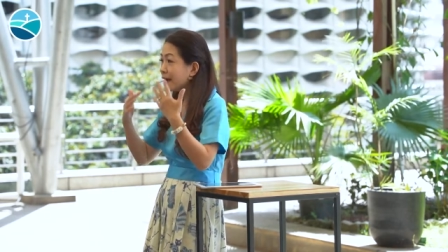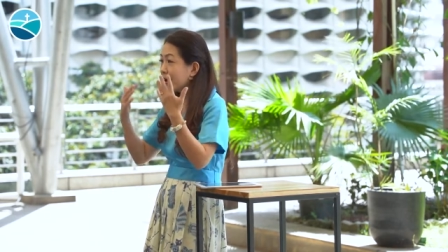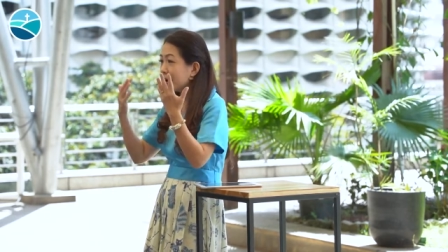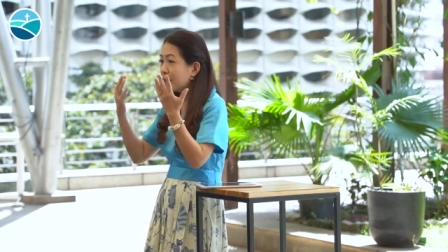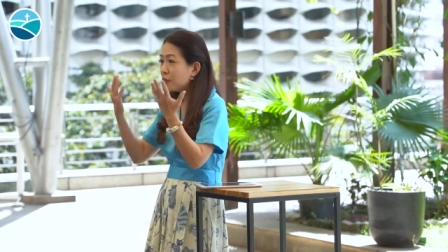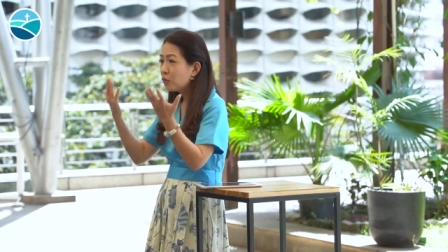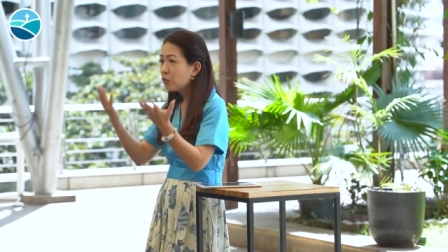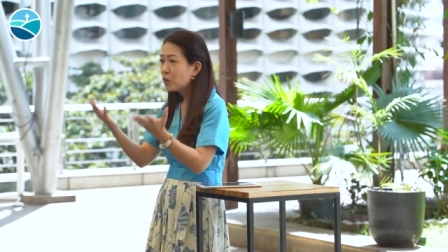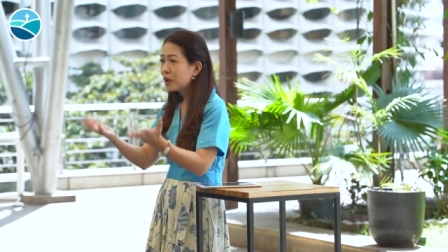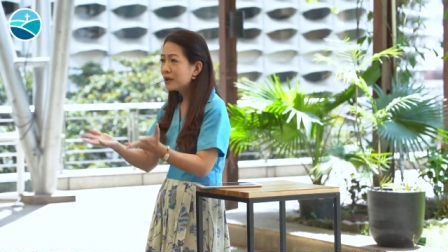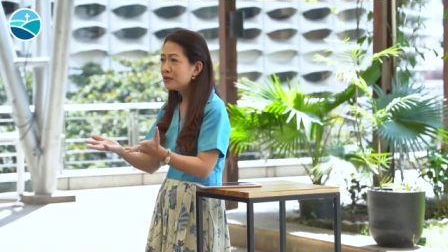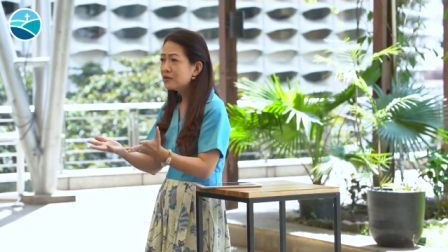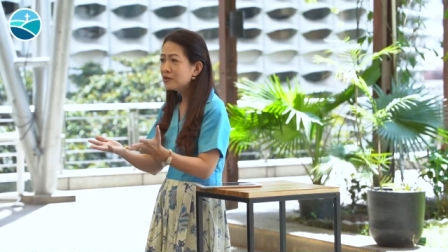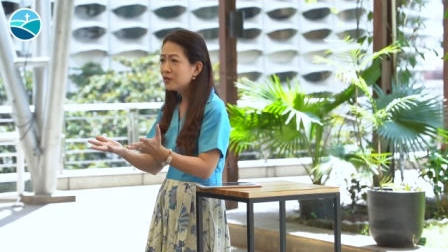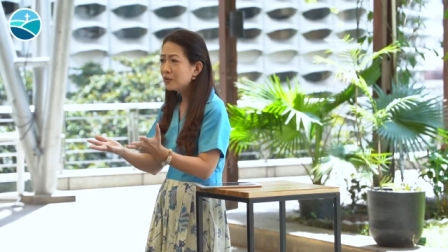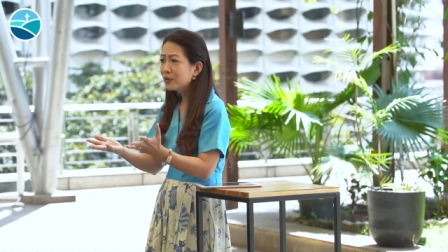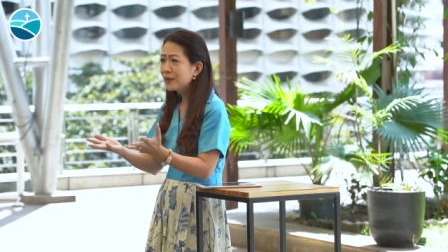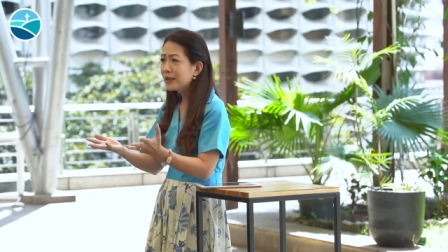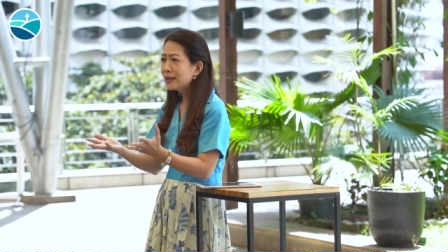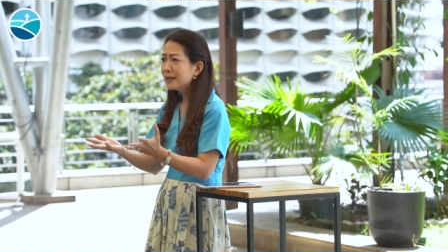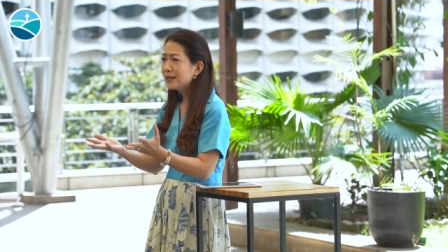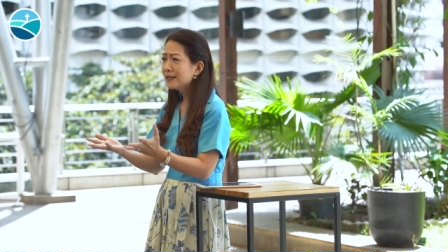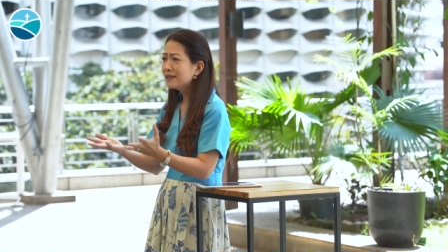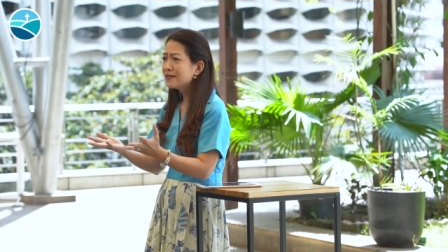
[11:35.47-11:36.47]
and what do
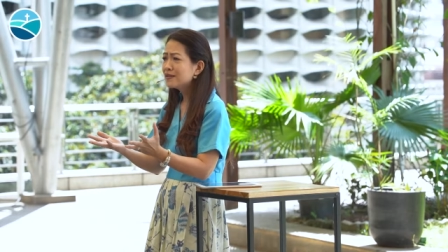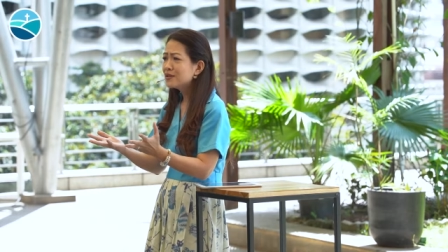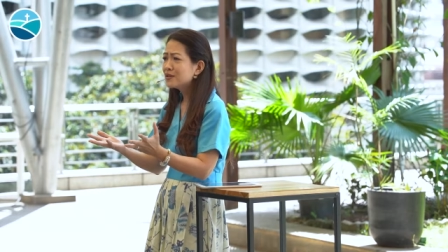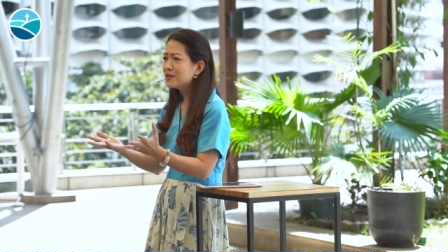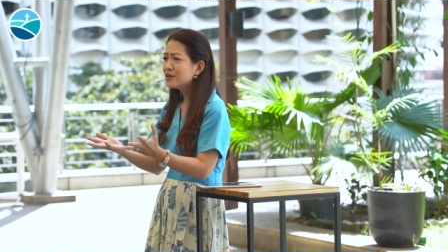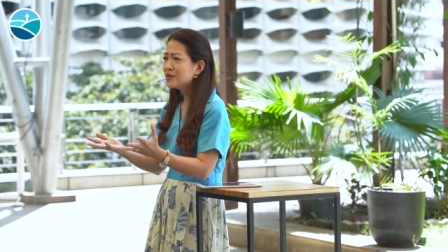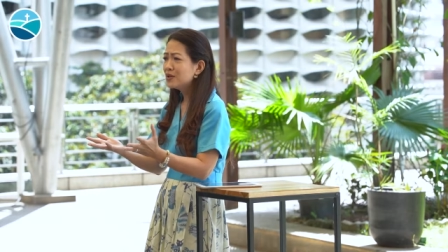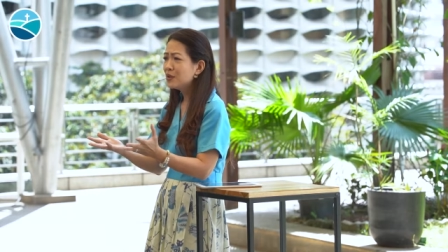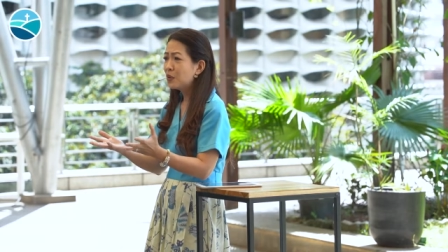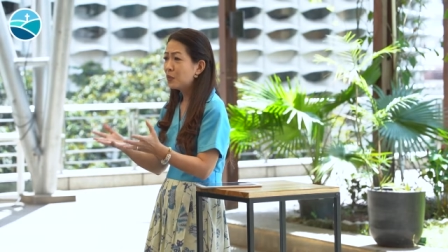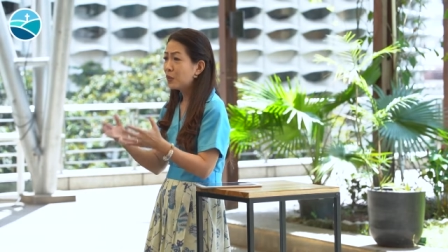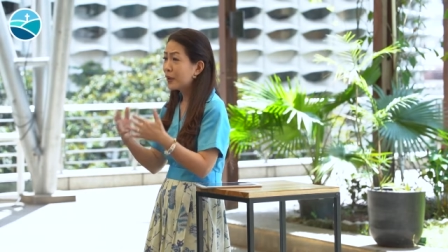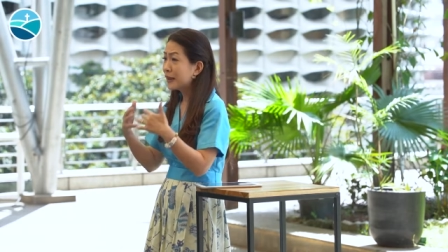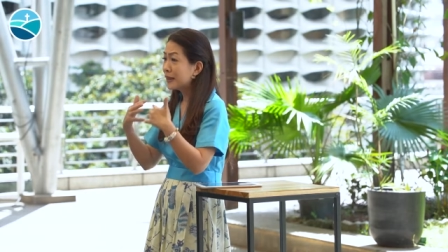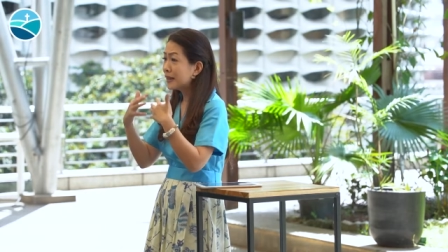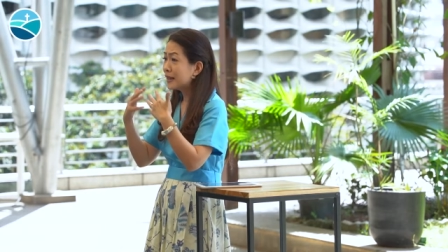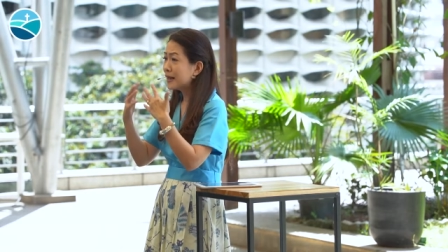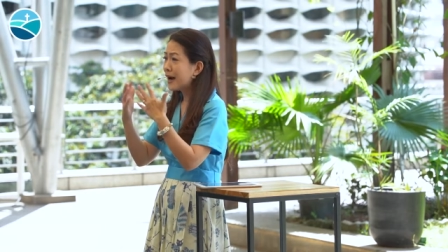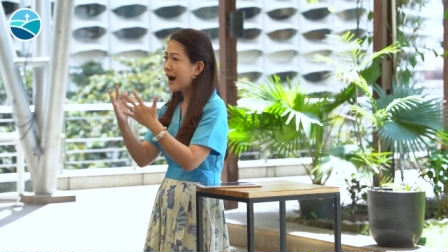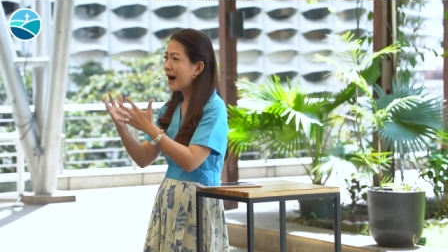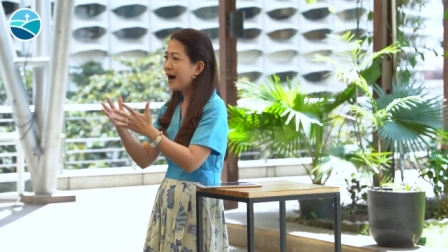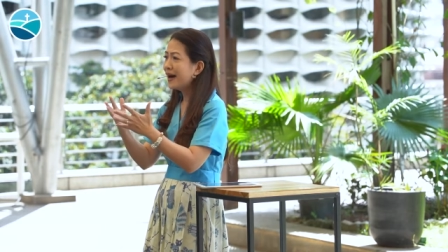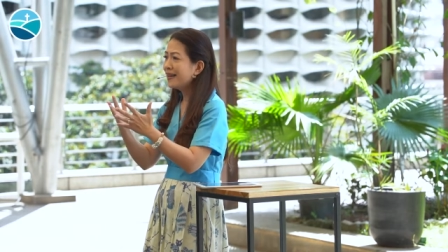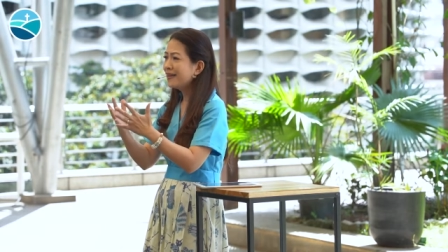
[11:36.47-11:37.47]
we need to do when
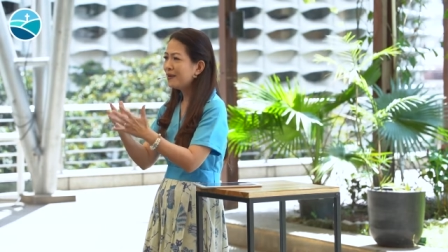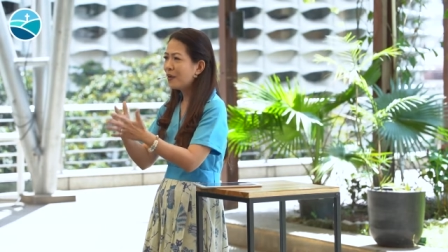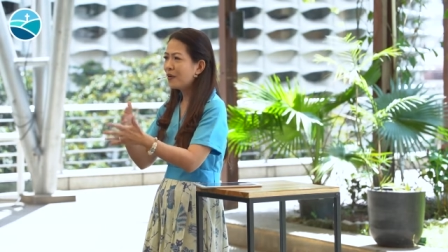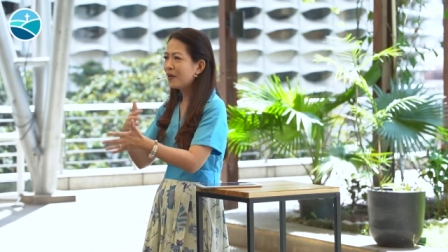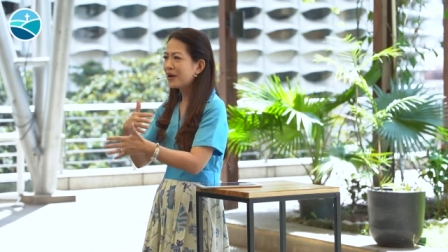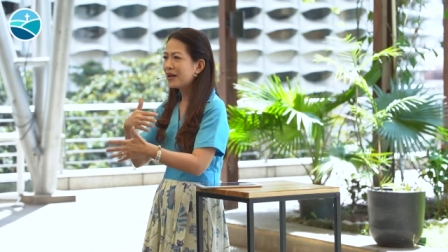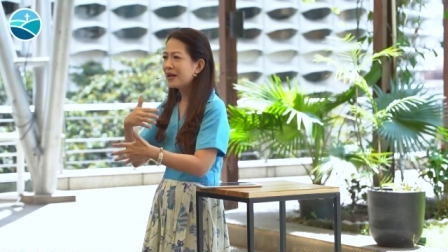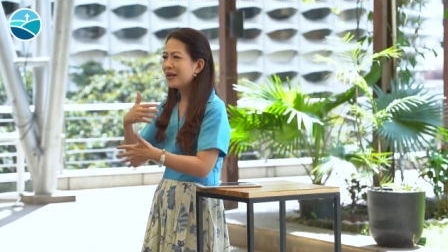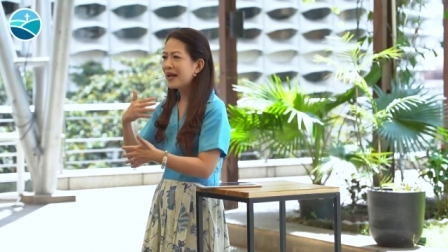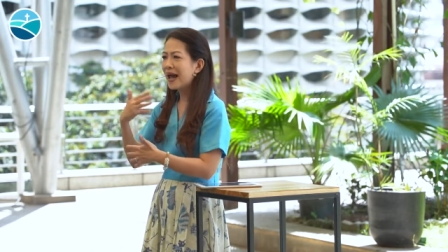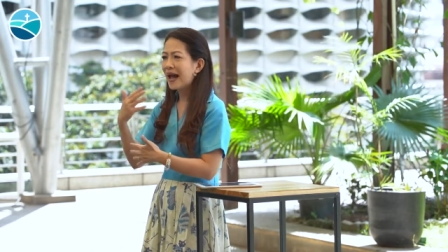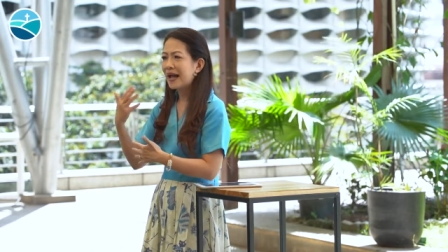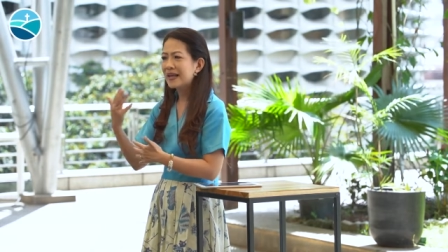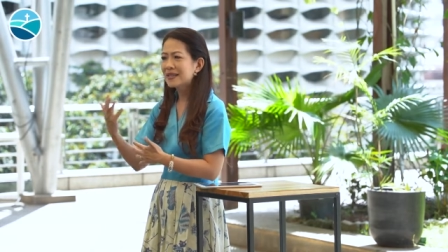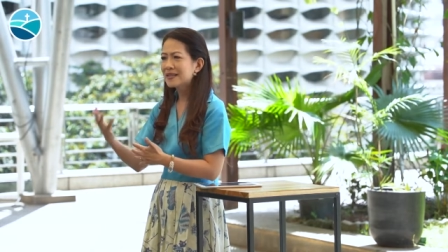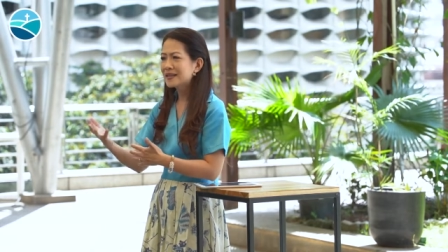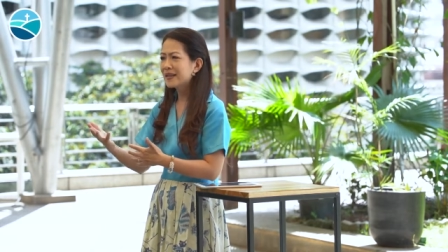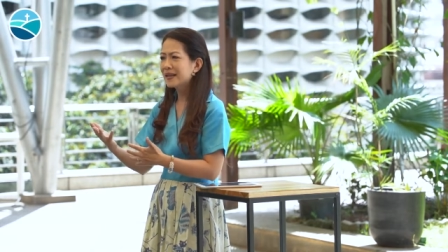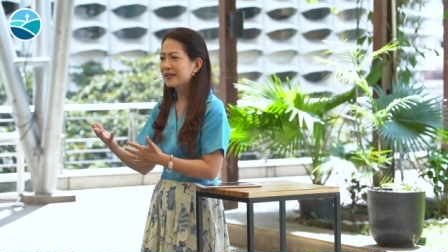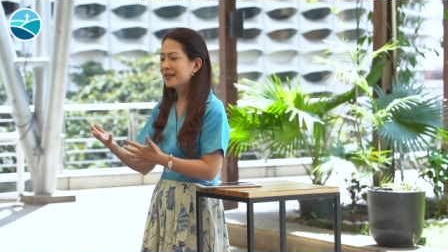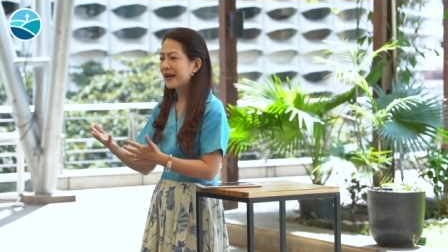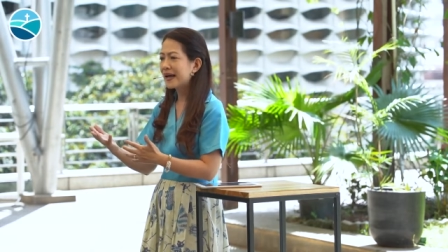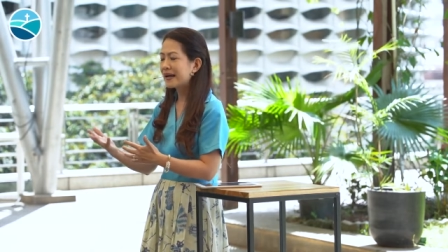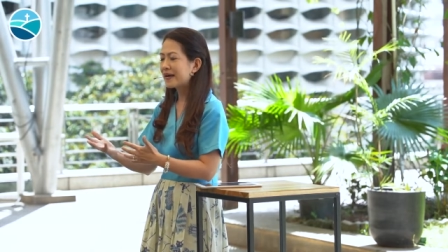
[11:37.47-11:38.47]
god already
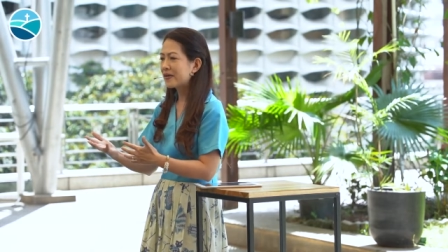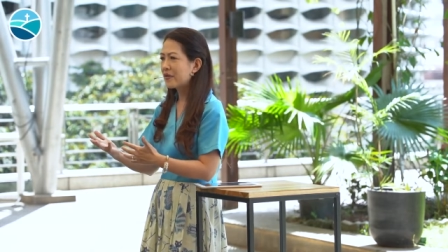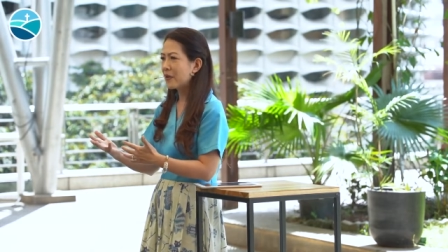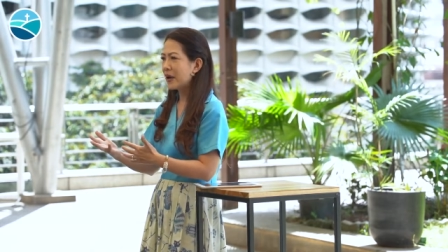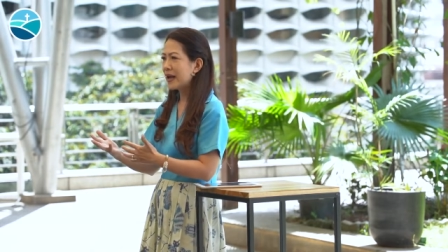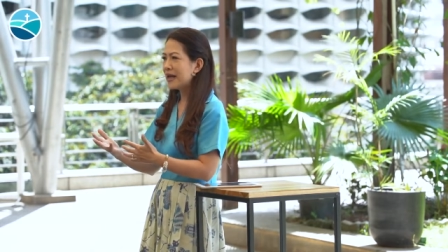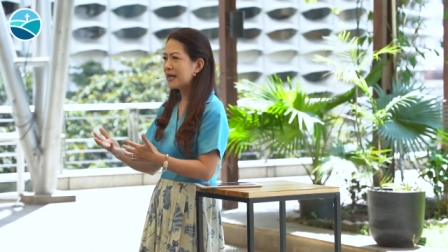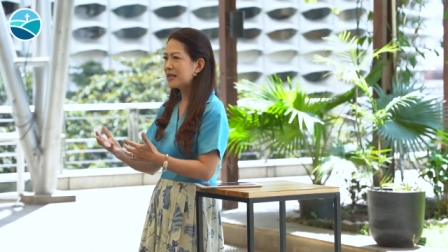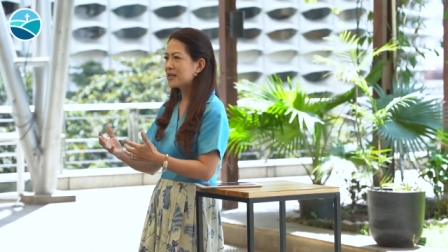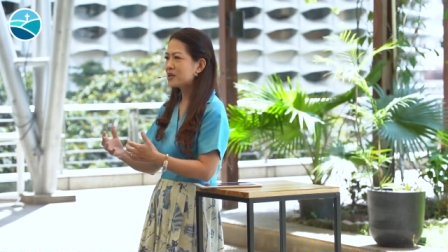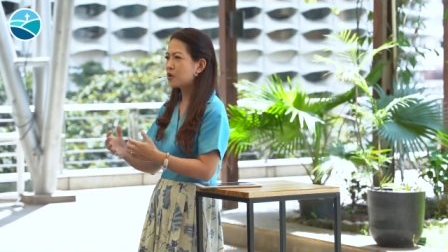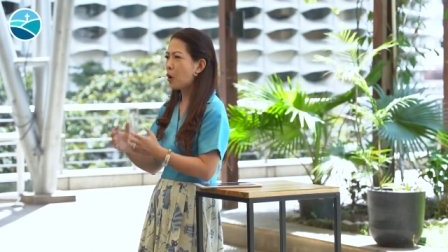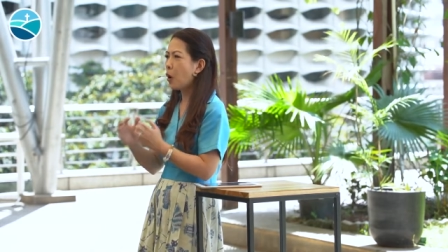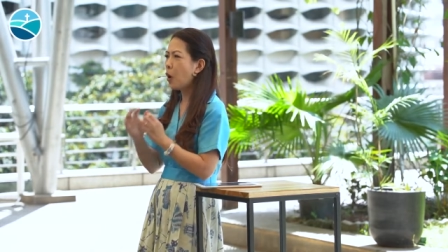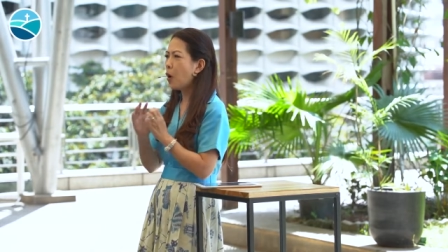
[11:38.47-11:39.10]
extended that grace